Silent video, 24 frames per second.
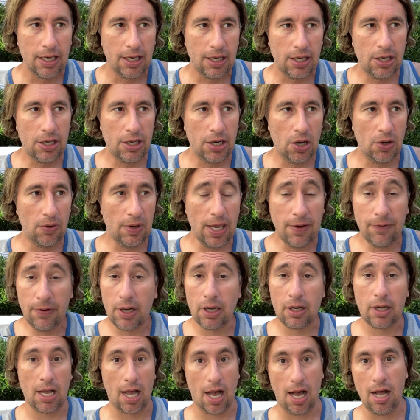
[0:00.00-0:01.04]
you know, even
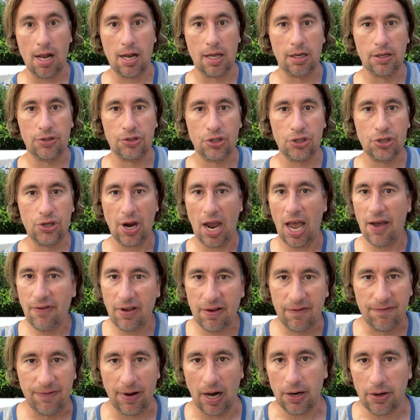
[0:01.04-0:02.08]
in college, you're having
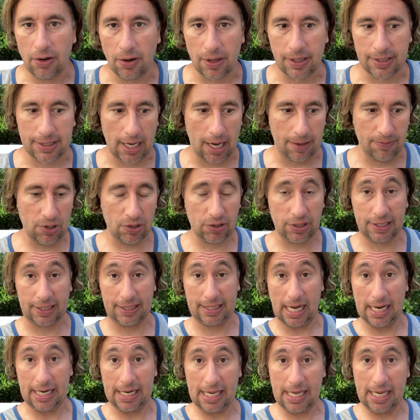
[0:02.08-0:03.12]
fun all the time. You're
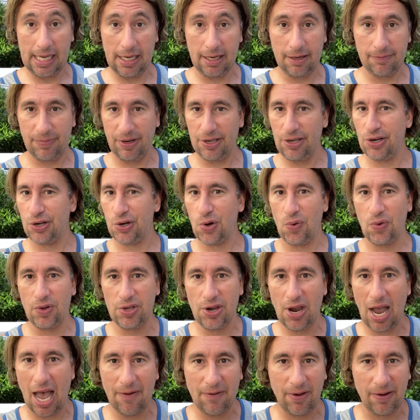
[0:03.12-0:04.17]
studying, but
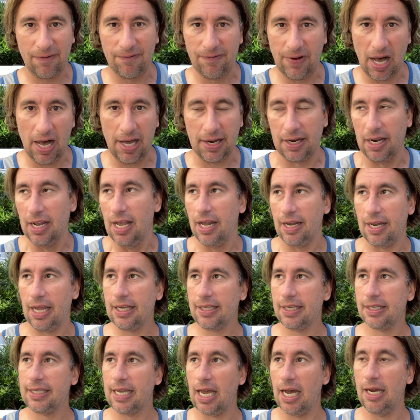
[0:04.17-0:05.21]
you're having fun.
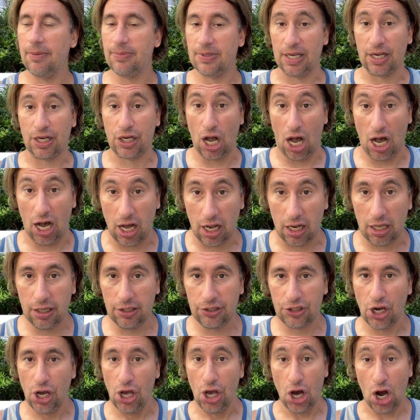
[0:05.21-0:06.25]
Lots of times in
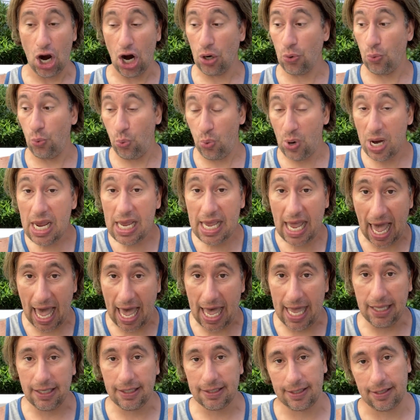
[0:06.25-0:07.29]
college, our
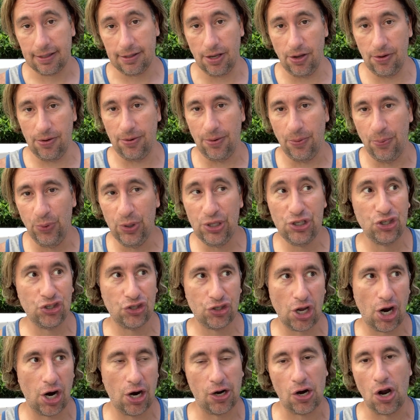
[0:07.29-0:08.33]
weekends would
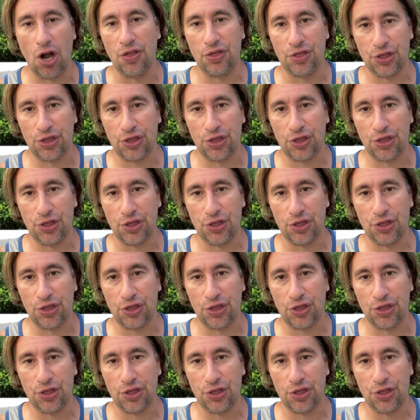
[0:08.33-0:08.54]
start on